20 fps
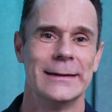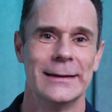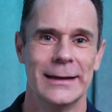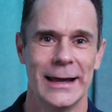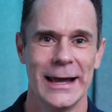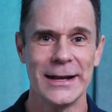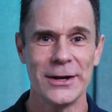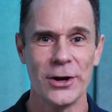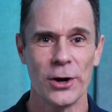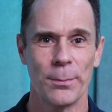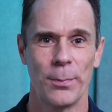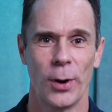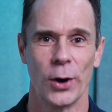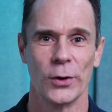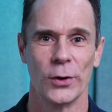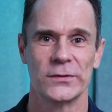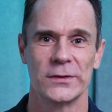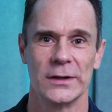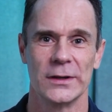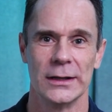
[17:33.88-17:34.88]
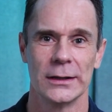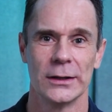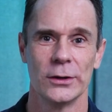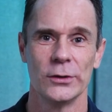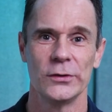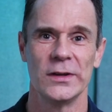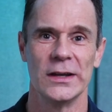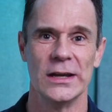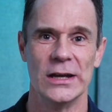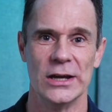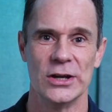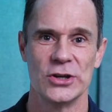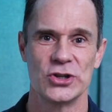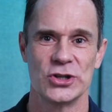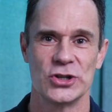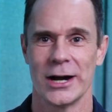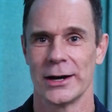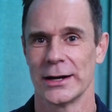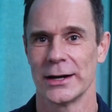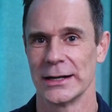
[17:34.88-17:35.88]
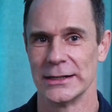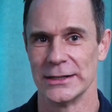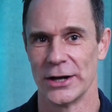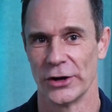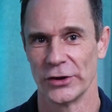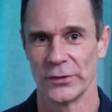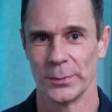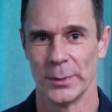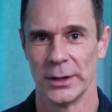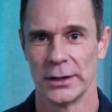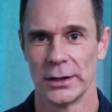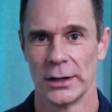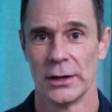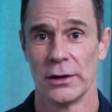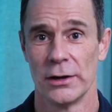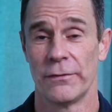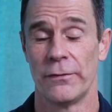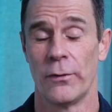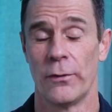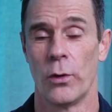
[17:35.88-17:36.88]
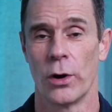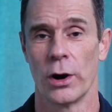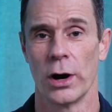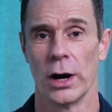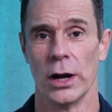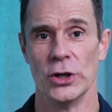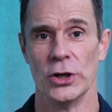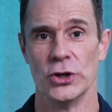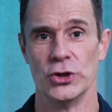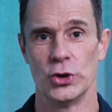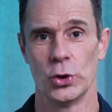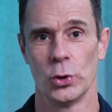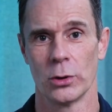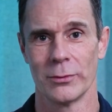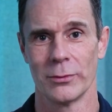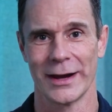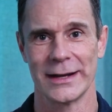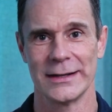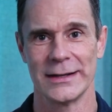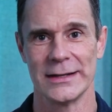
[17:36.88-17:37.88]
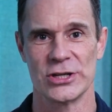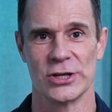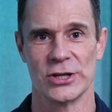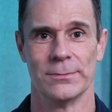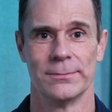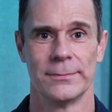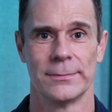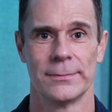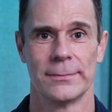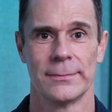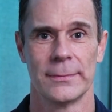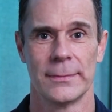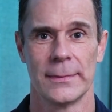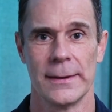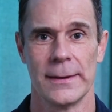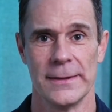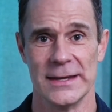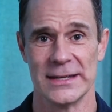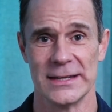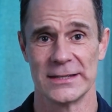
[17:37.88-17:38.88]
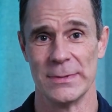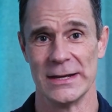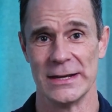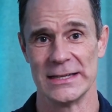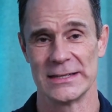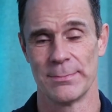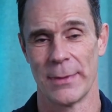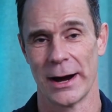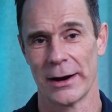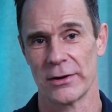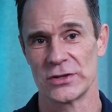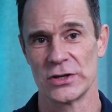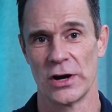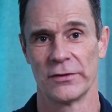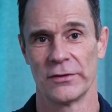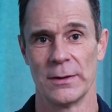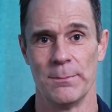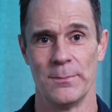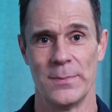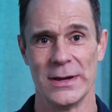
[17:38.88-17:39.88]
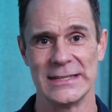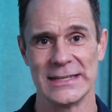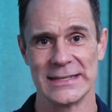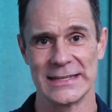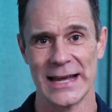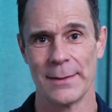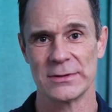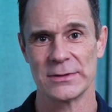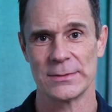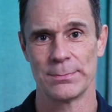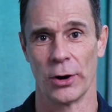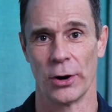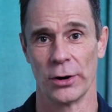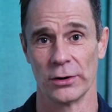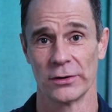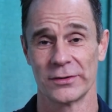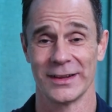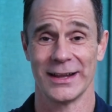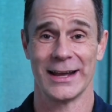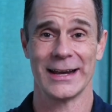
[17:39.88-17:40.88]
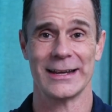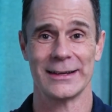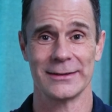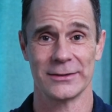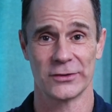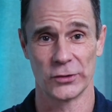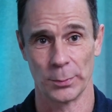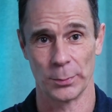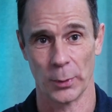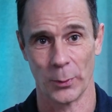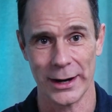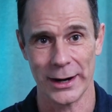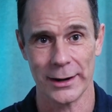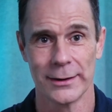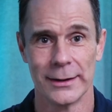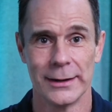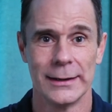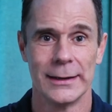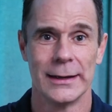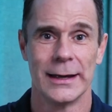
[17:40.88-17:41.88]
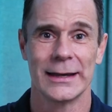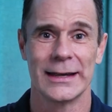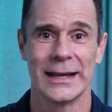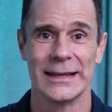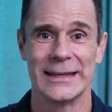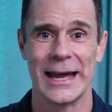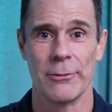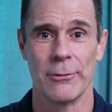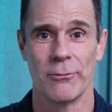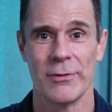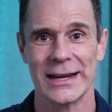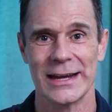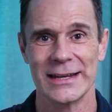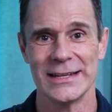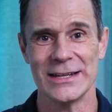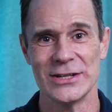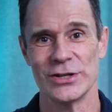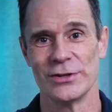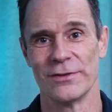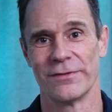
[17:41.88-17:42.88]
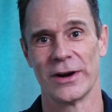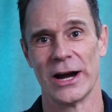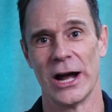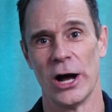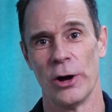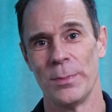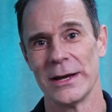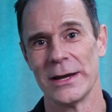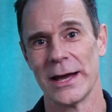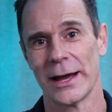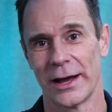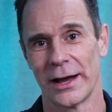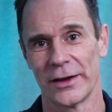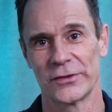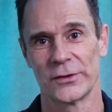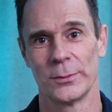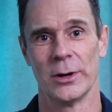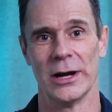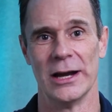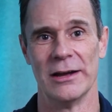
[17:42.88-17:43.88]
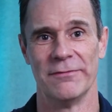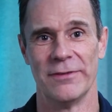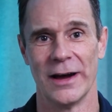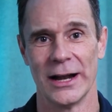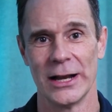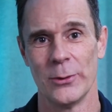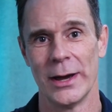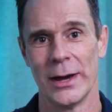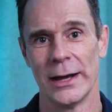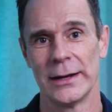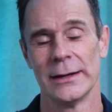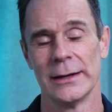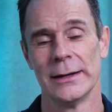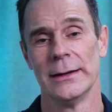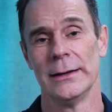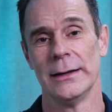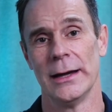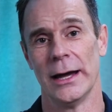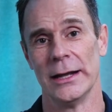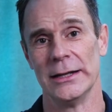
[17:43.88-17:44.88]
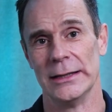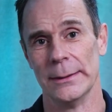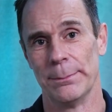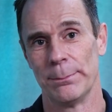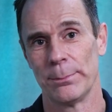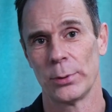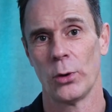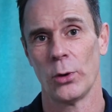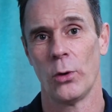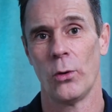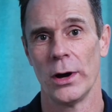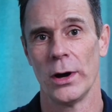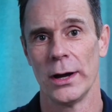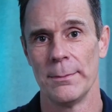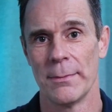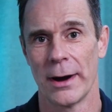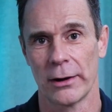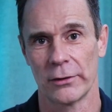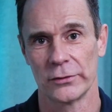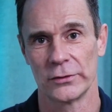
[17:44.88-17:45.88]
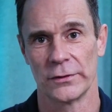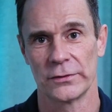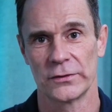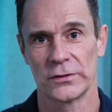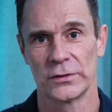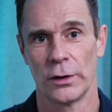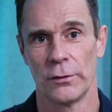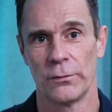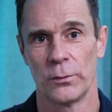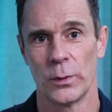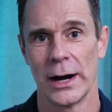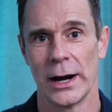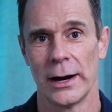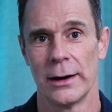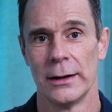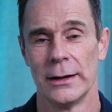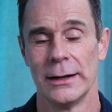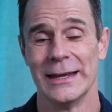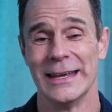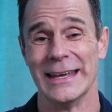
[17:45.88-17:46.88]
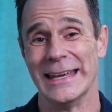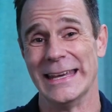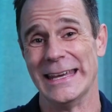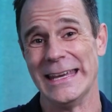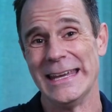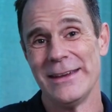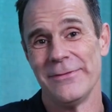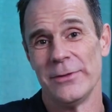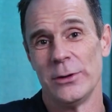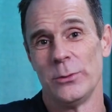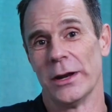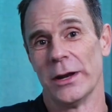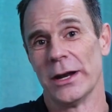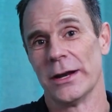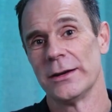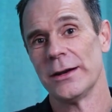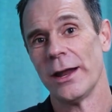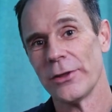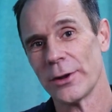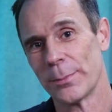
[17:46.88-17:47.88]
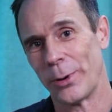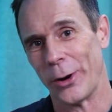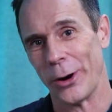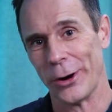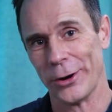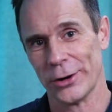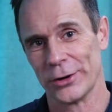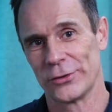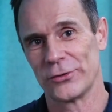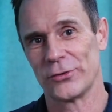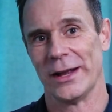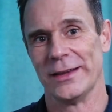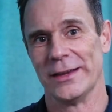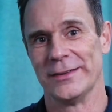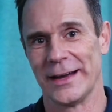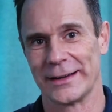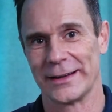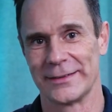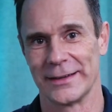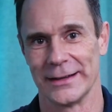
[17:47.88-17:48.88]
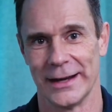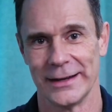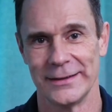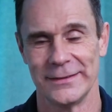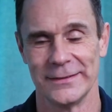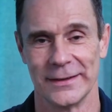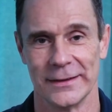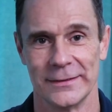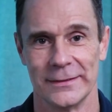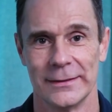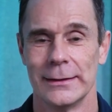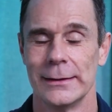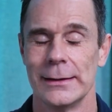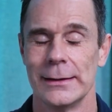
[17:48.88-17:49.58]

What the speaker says: In her post, Lucy shared an announcement for dual recognition. This means Microsoft Business Apps partners like Superware can get recognition for helping a customer evaluate and deploy Microsoft software, even when another partner transacts the licenses.